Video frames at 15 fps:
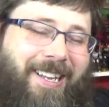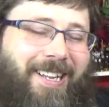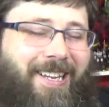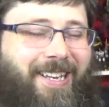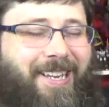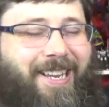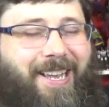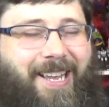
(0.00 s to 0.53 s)

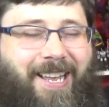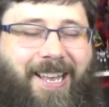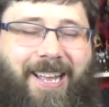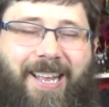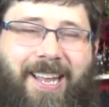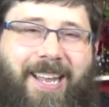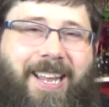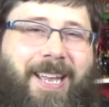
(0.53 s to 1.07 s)

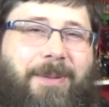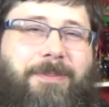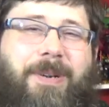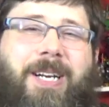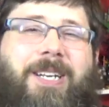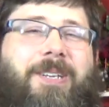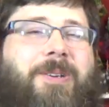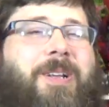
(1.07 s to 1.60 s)
Yay! I
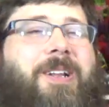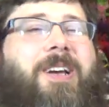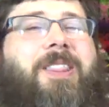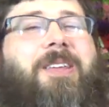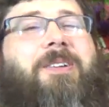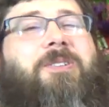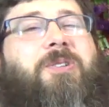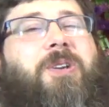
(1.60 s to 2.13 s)
bring to you
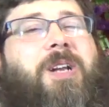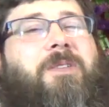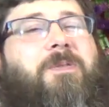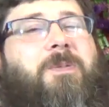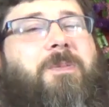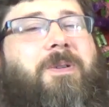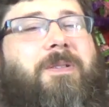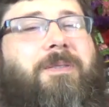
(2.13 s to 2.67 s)
another
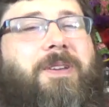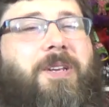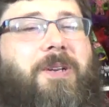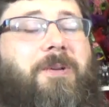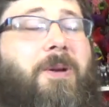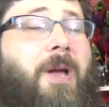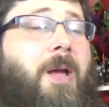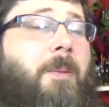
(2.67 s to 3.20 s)
Transformer
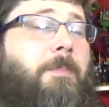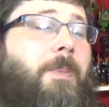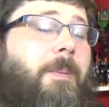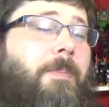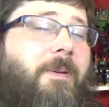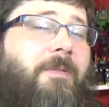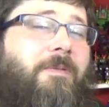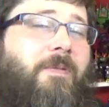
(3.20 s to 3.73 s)
review, but
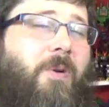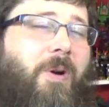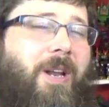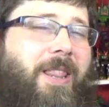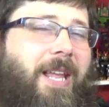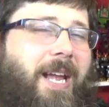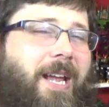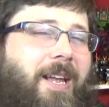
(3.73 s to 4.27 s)
before
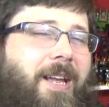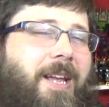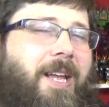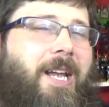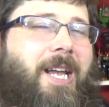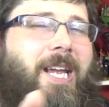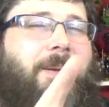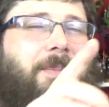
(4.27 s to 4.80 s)
that,
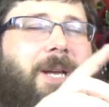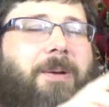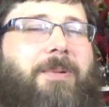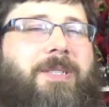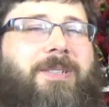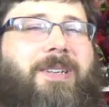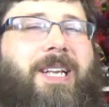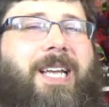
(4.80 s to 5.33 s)
hit me up
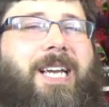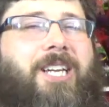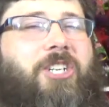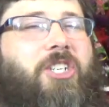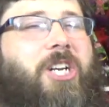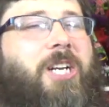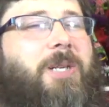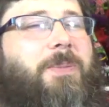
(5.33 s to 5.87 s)
with some likes,
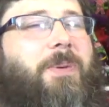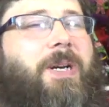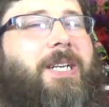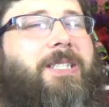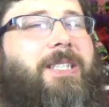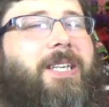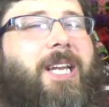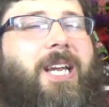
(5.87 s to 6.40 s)
shares,
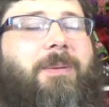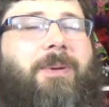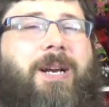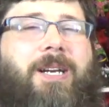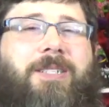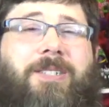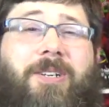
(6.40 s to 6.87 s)
prayers, and care bears.